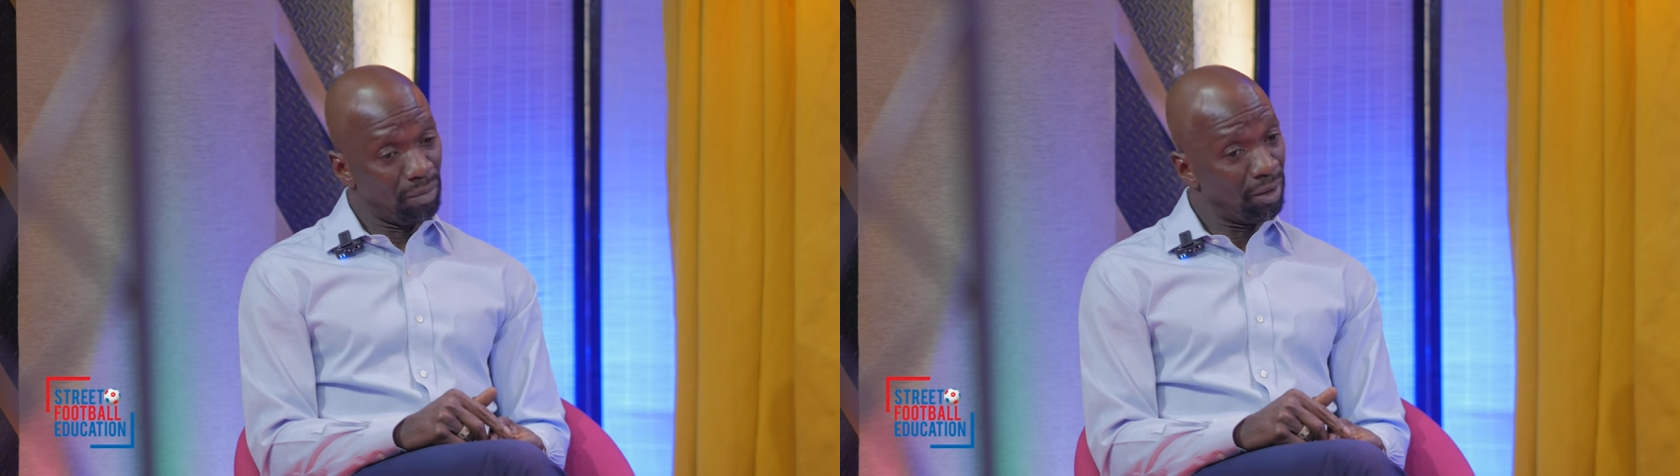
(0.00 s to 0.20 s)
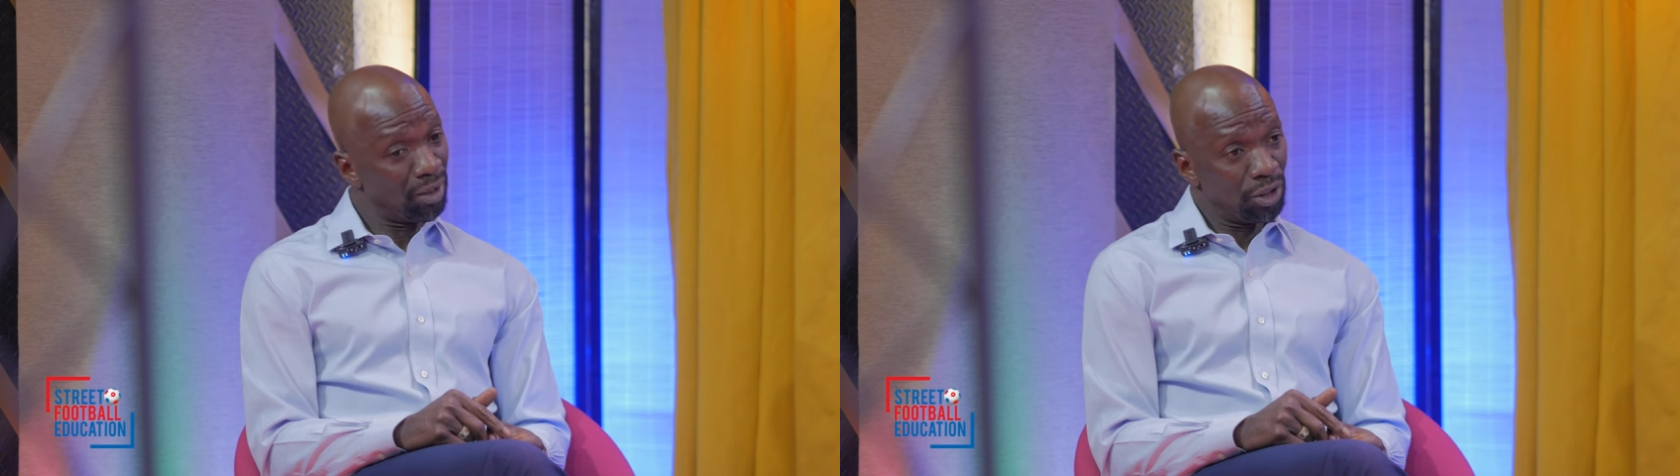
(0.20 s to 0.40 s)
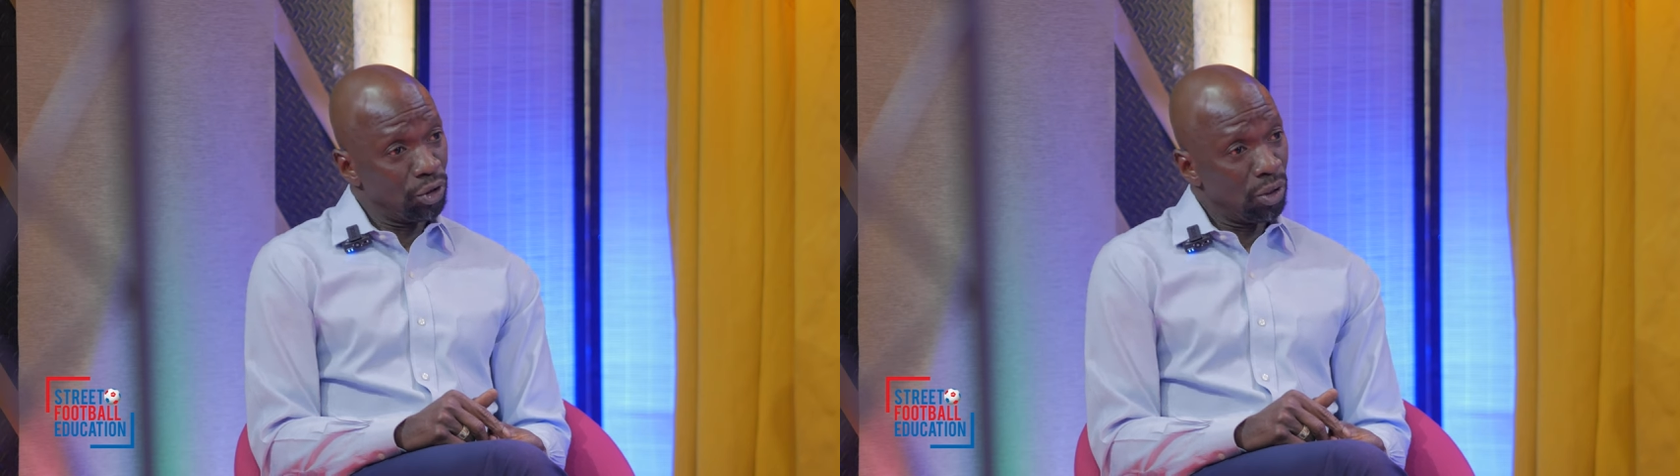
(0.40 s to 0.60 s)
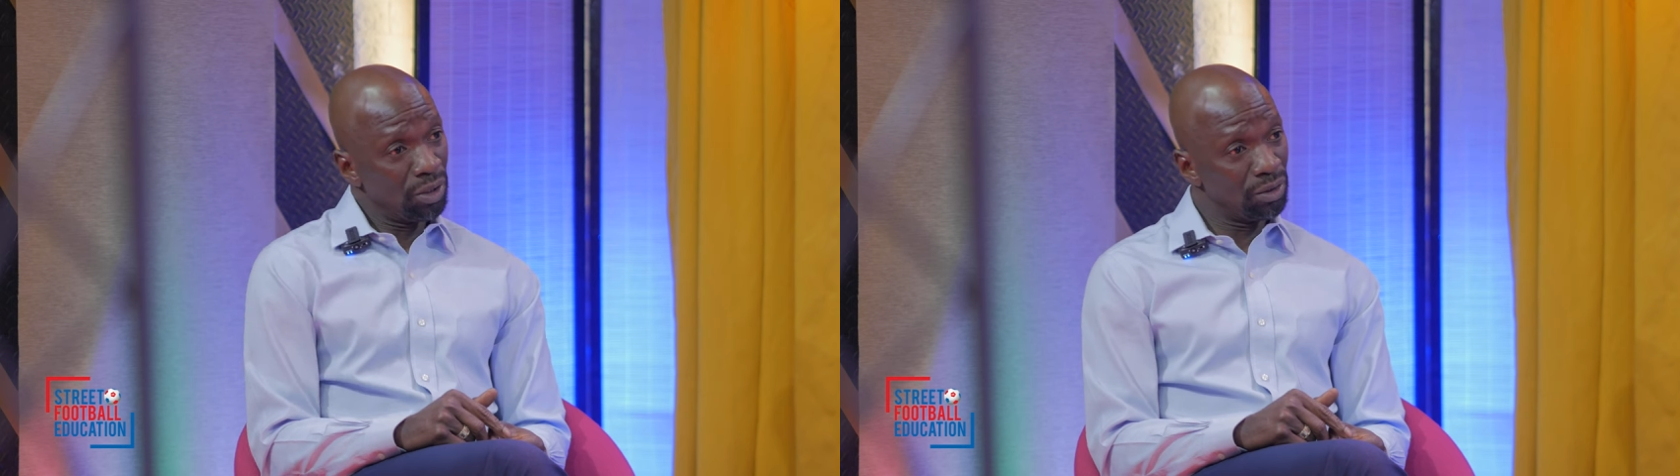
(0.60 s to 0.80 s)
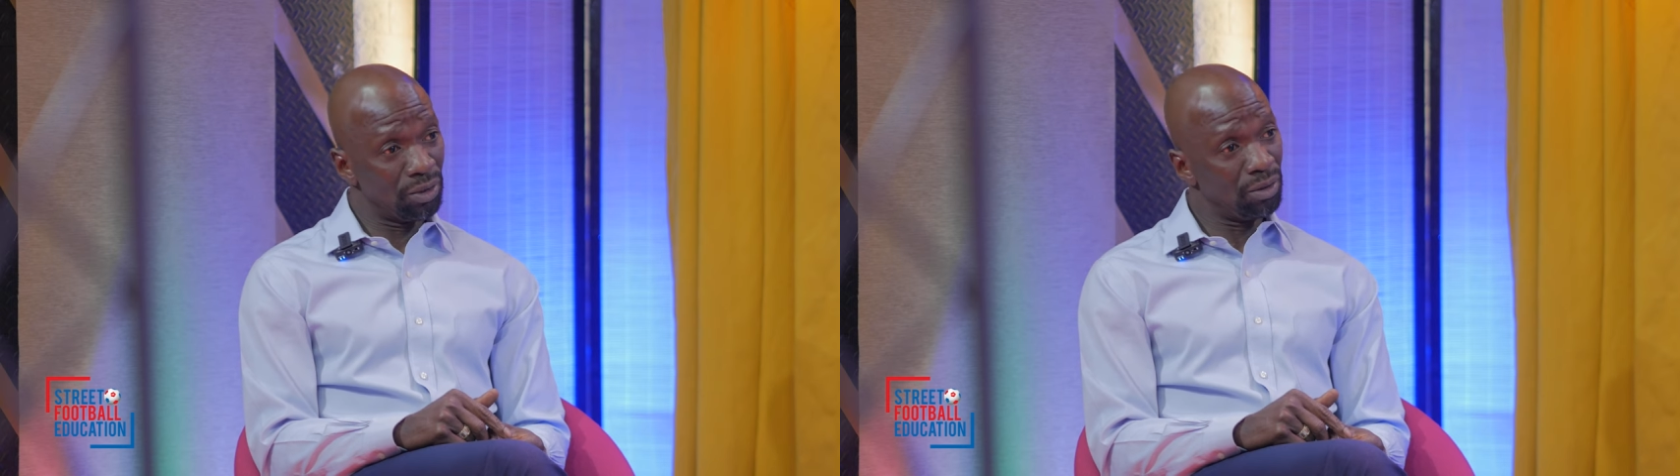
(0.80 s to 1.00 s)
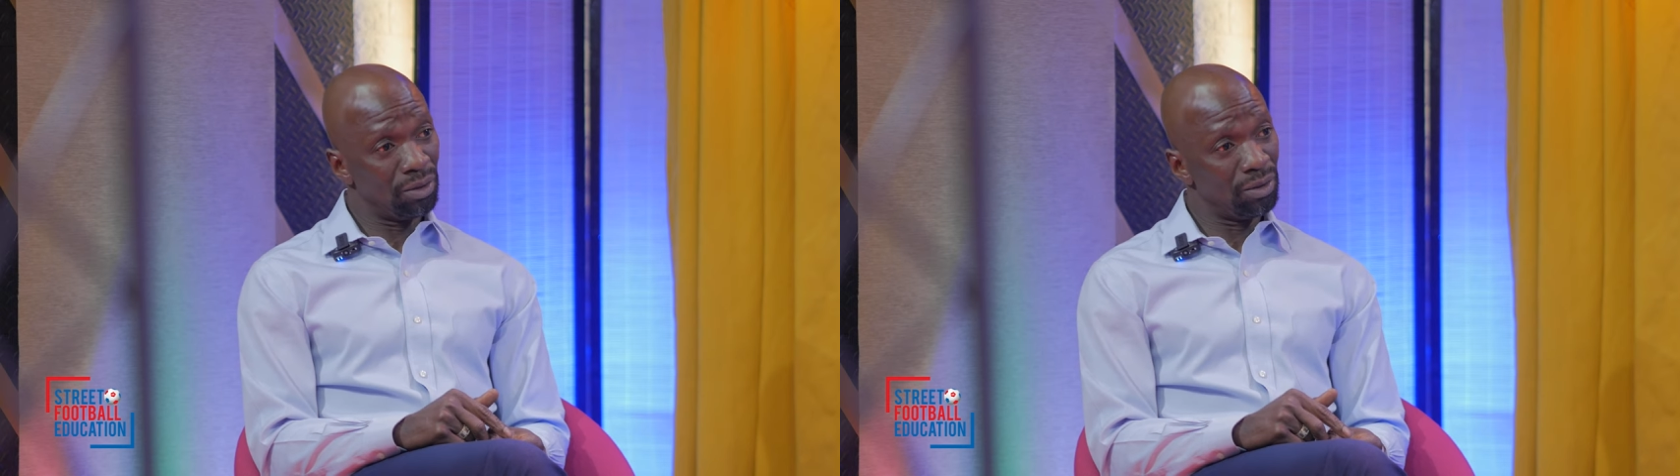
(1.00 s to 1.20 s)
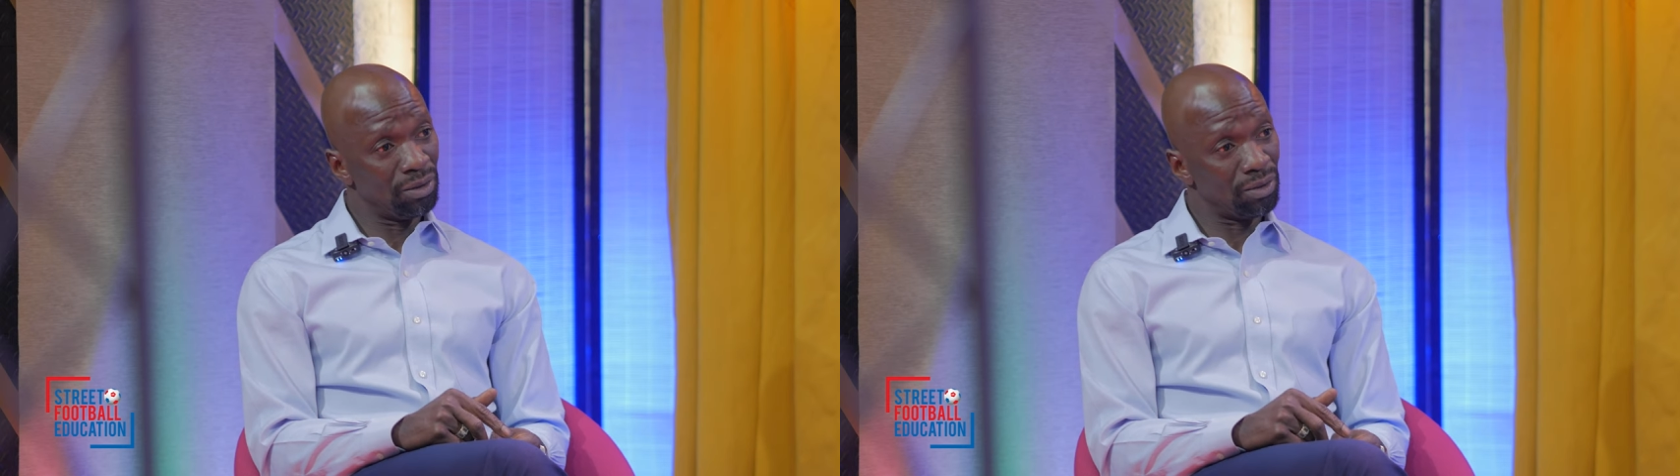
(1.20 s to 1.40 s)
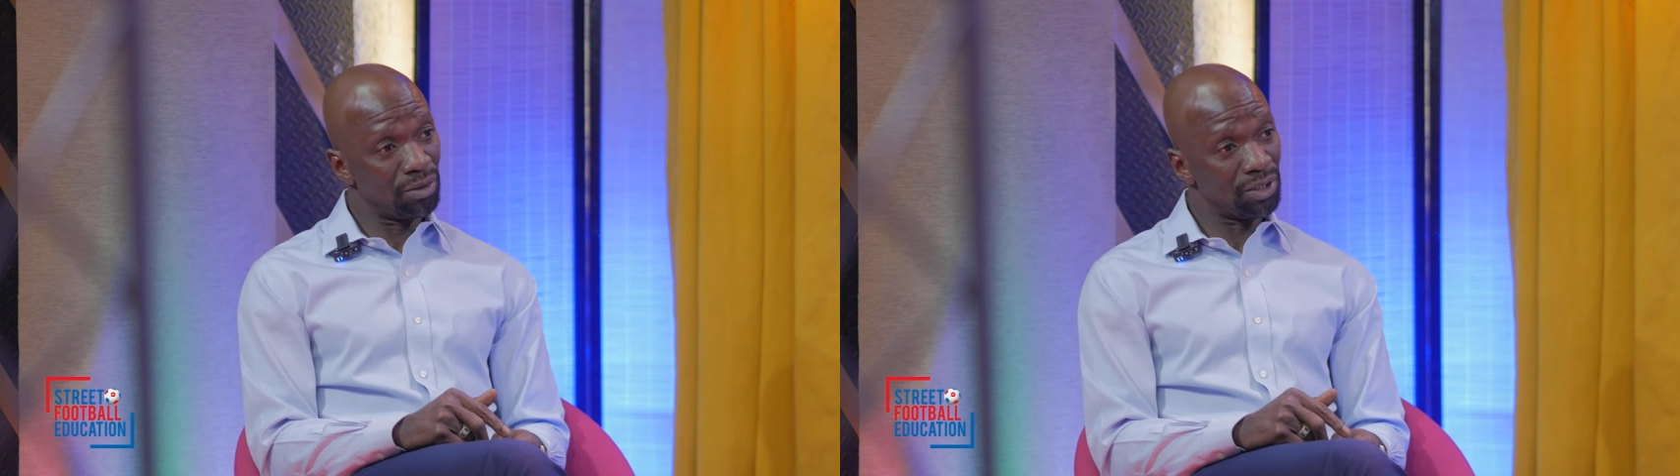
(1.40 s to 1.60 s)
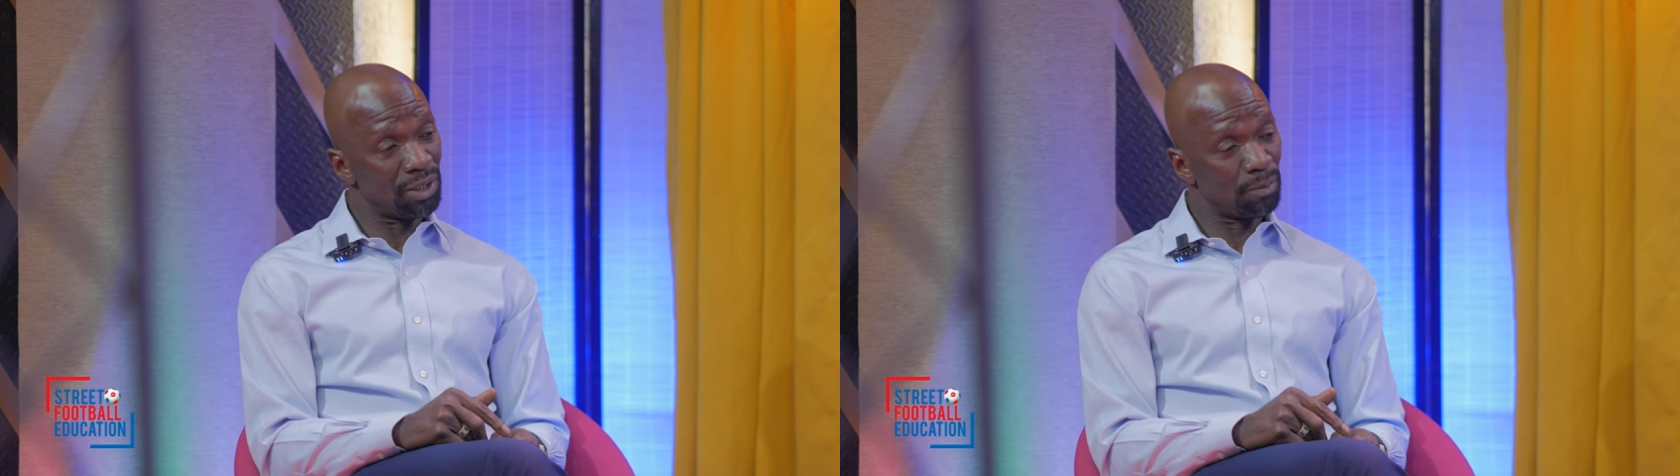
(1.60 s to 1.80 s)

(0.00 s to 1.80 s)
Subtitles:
Bit enjoy this